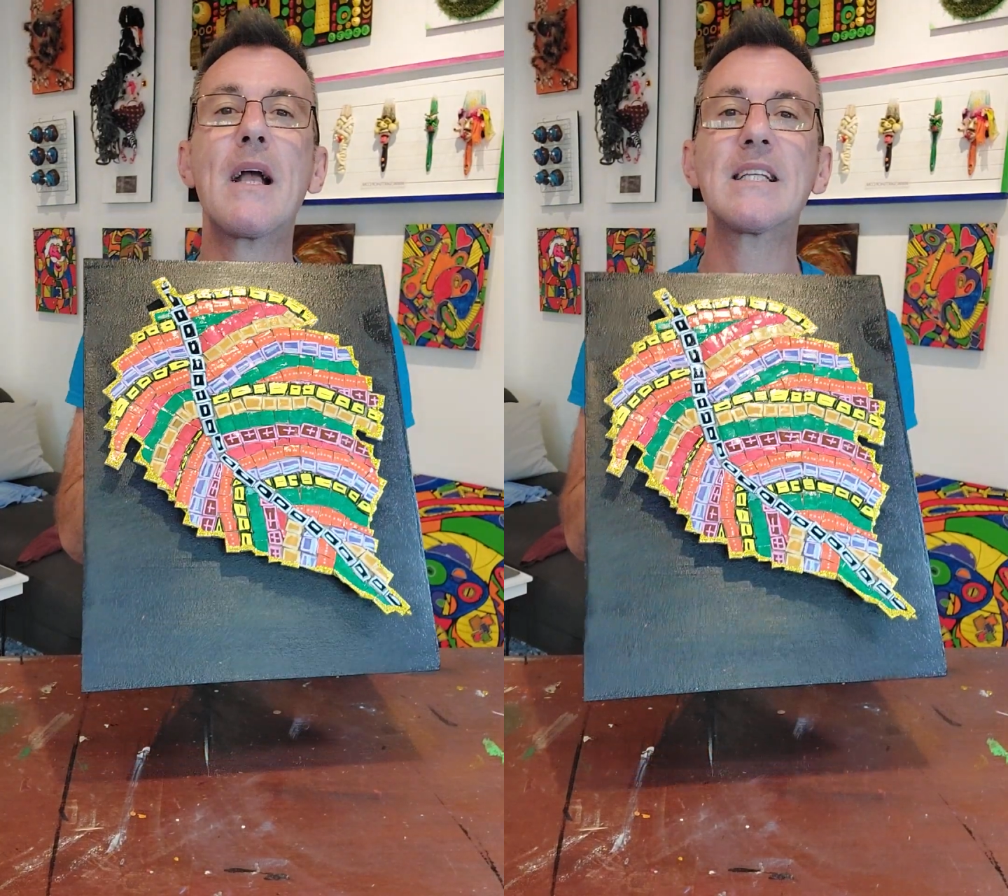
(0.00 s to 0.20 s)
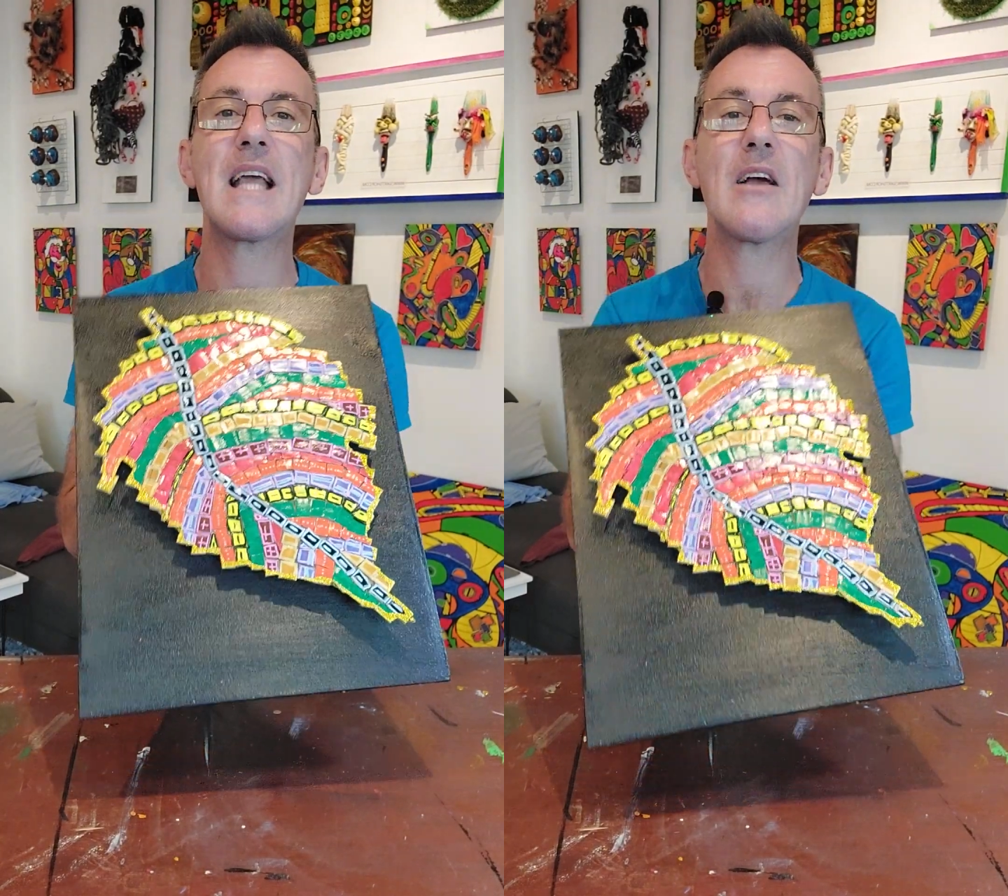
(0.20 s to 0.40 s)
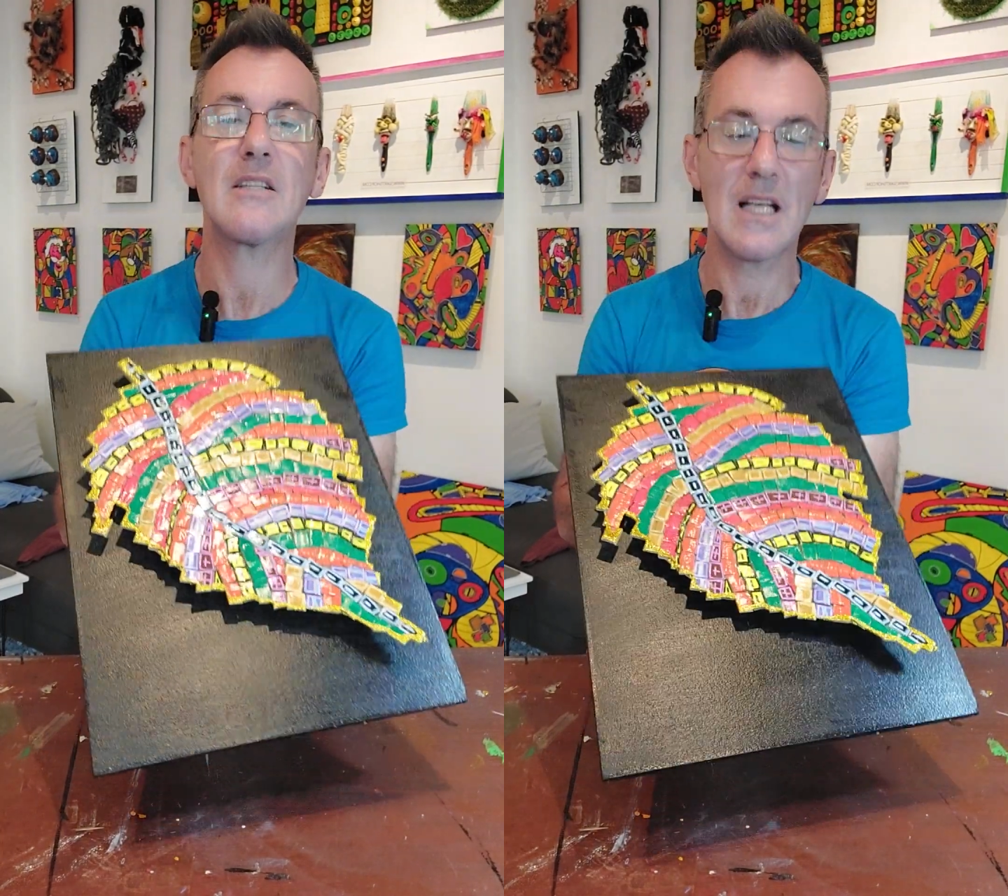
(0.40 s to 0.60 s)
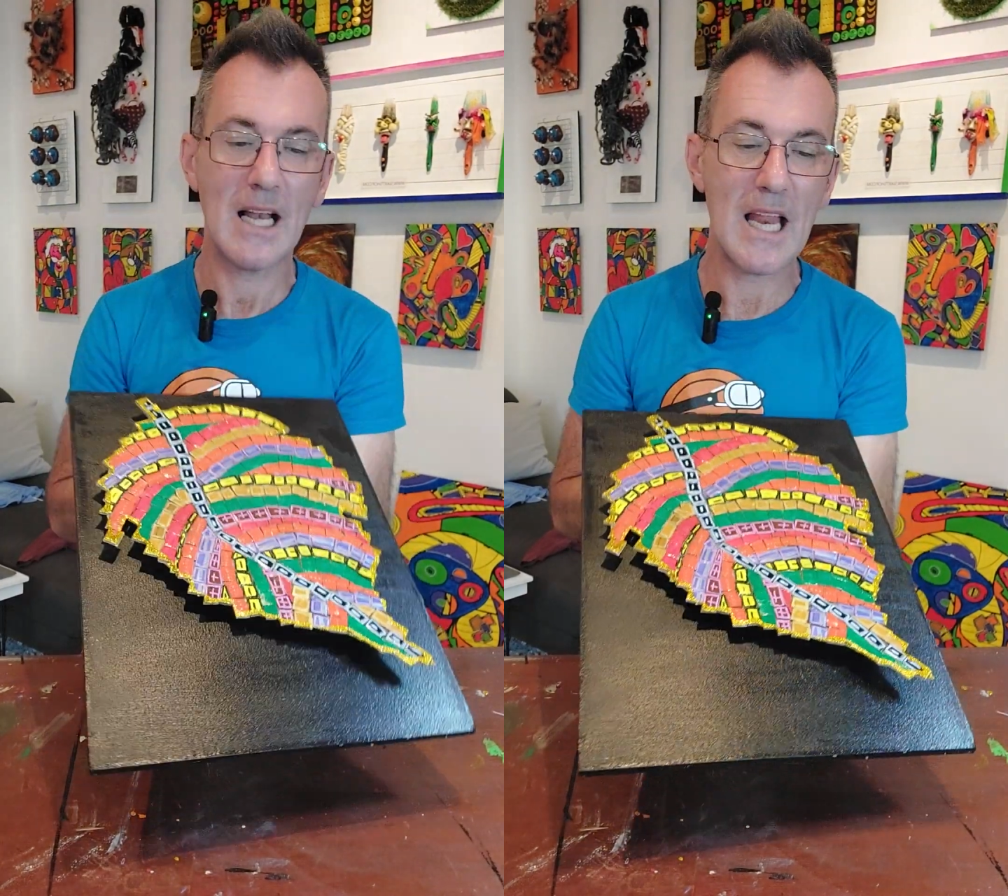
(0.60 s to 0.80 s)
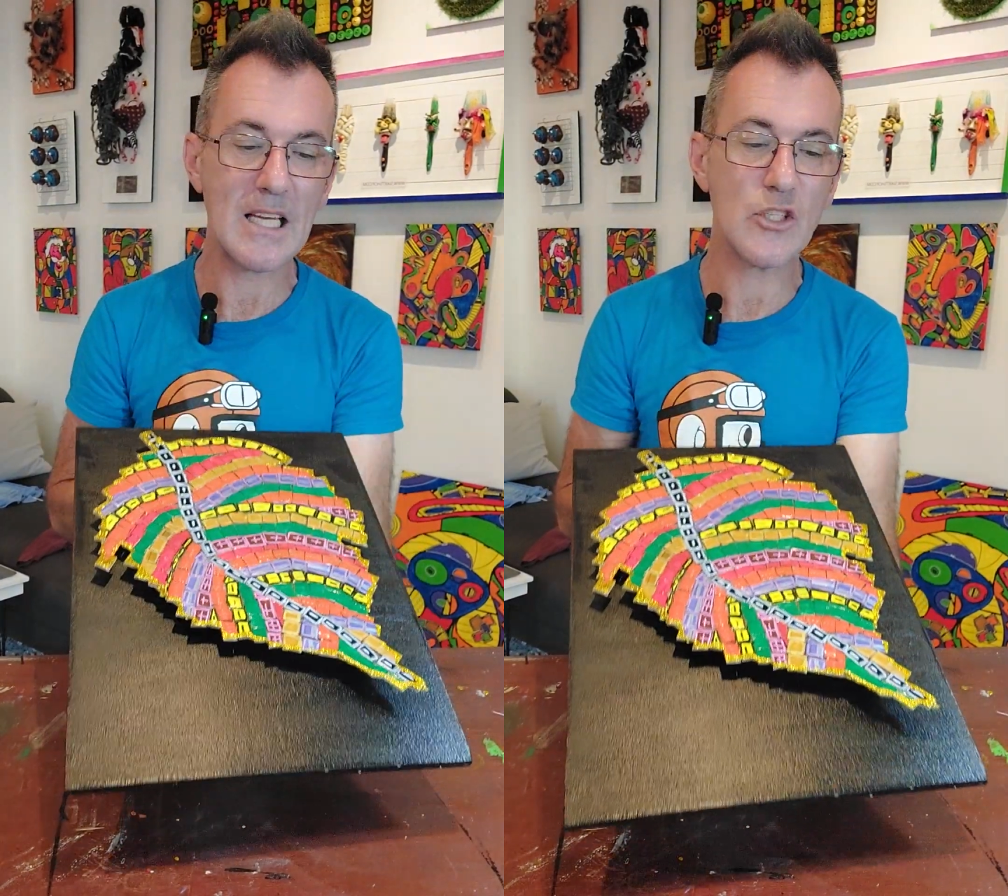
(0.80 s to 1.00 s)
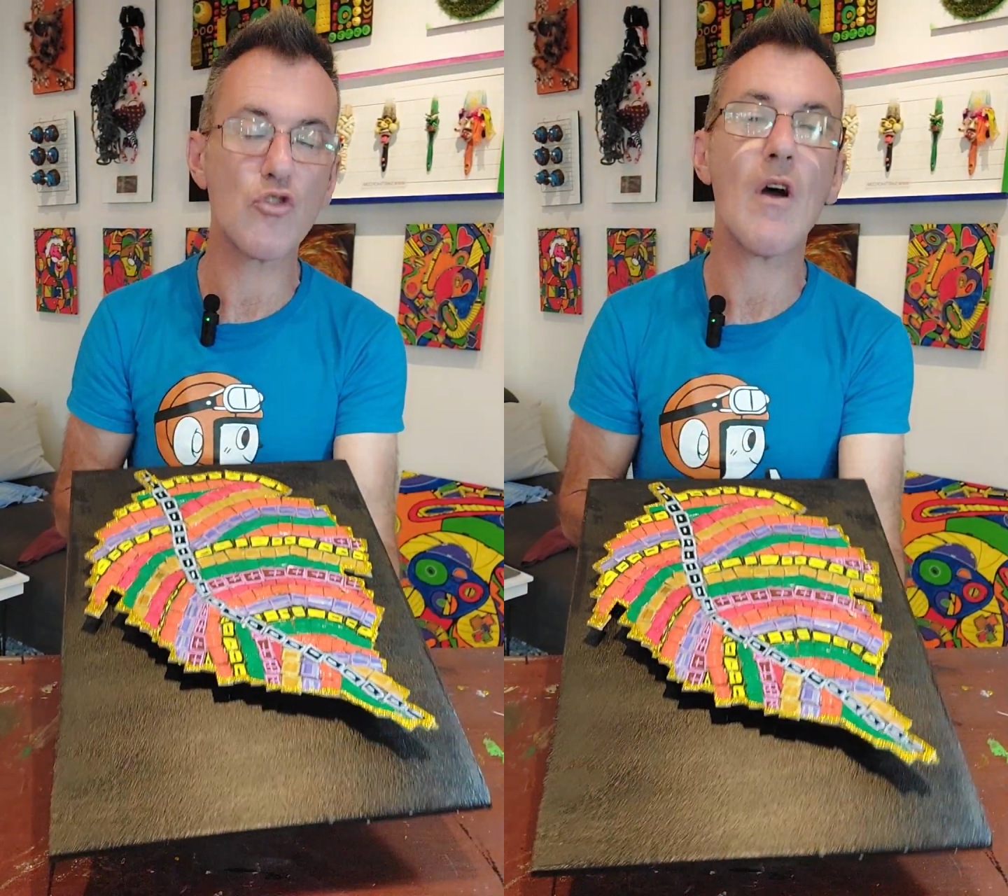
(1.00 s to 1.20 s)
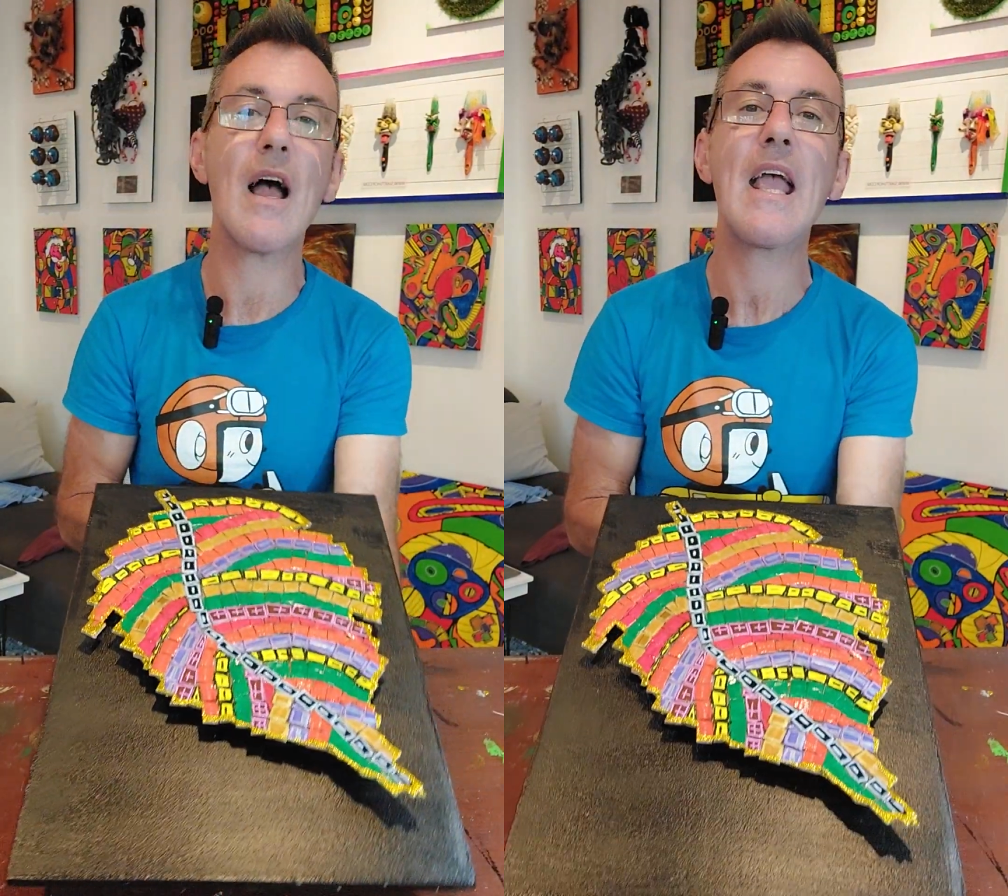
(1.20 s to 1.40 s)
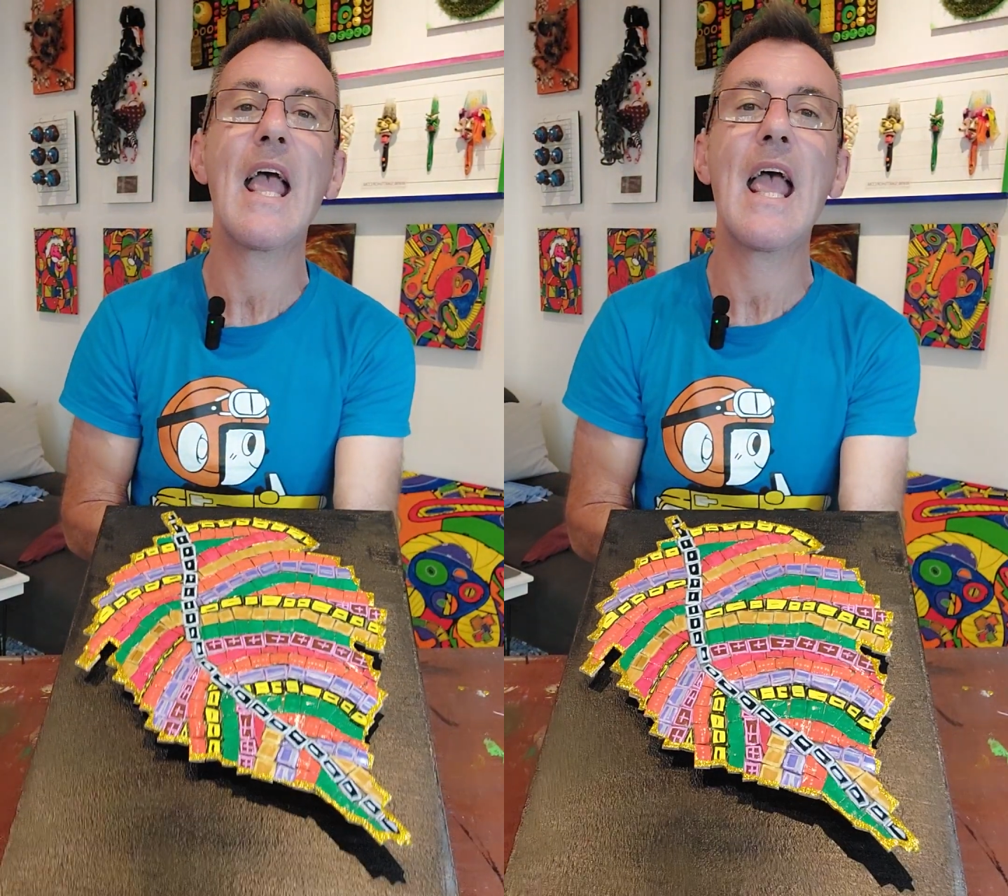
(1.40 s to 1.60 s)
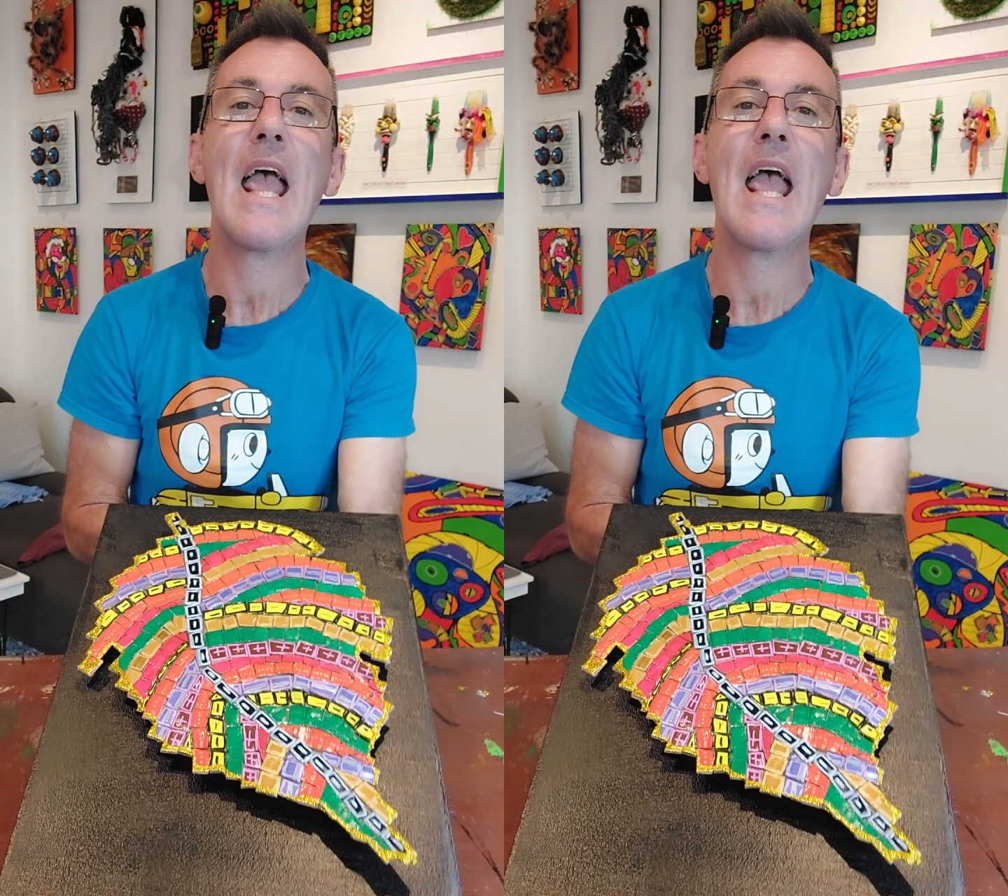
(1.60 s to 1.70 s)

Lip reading: back down, let it dry,